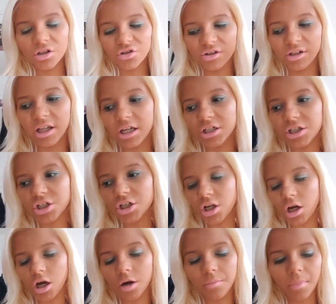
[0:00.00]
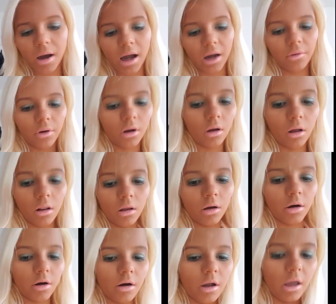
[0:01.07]
slash um,
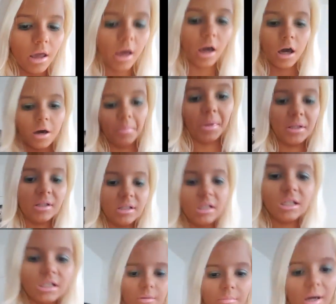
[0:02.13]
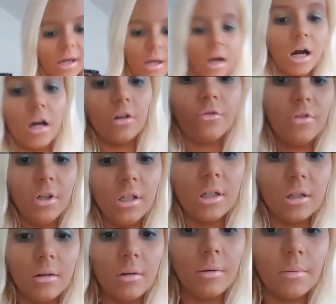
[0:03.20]
color, Um, and this is my
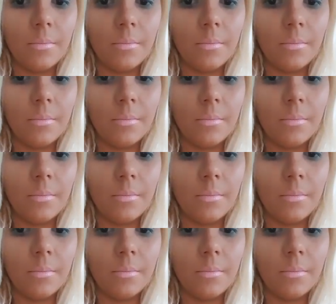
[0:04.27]
outfit.